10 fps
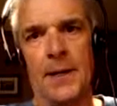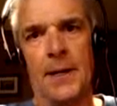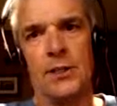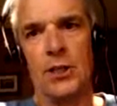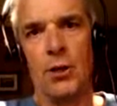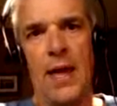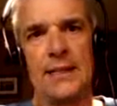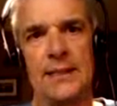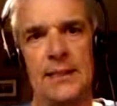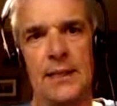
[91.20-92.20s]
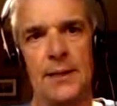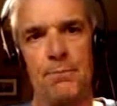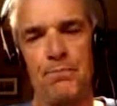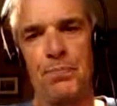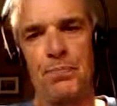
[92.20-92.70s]
So
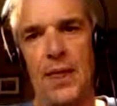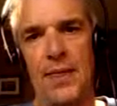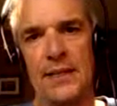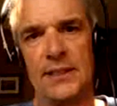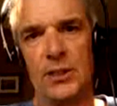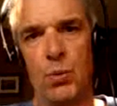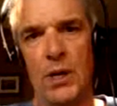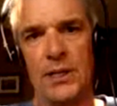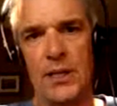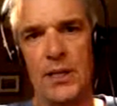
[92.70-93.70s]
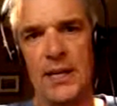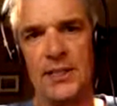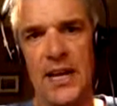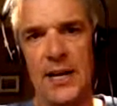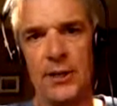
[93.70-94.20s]
this is what the
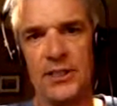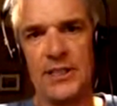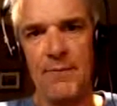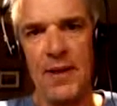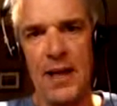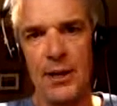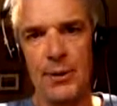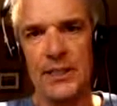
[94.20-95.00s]
standard step value is,